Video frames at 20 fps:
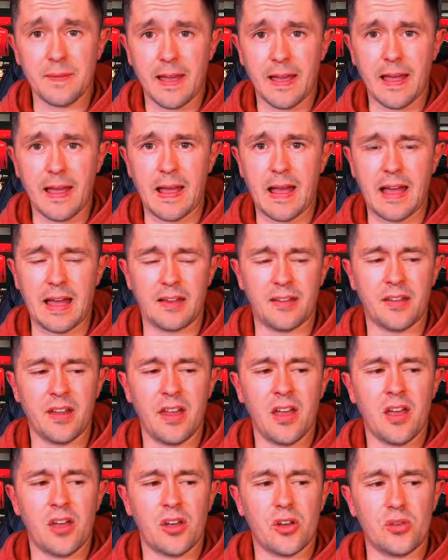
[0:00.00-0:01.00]
and
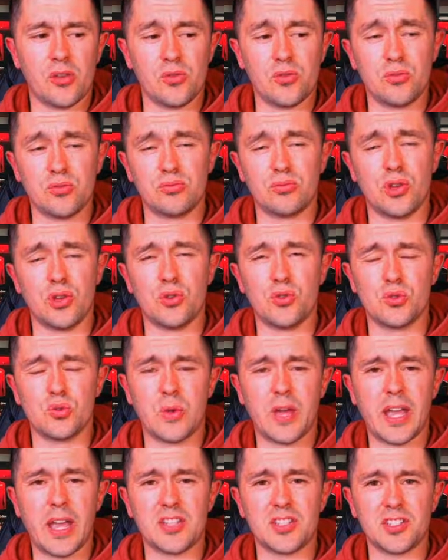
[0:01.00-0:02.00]
whose
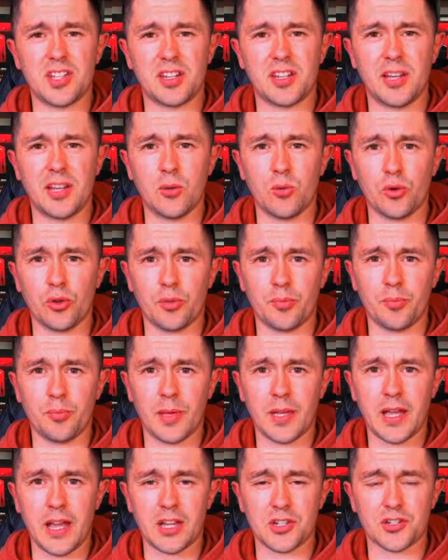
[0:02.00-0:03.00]
wages I think wouldn't
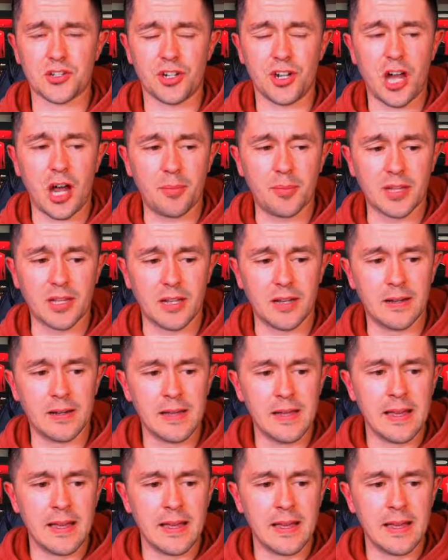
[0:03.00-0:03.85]
be astronomical,